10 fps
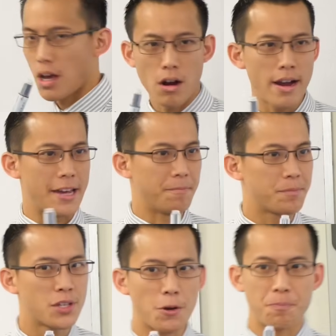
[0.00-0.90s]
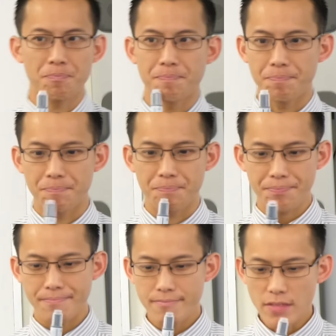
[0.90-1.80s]
All right, so
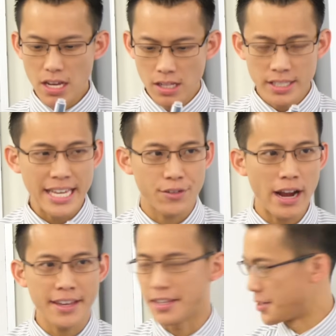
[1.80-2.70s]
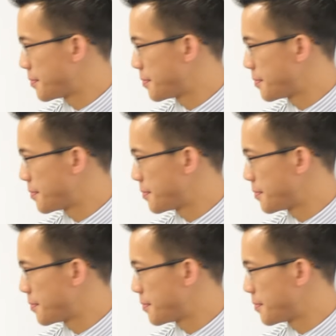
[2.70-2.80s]
let's have a crack at this.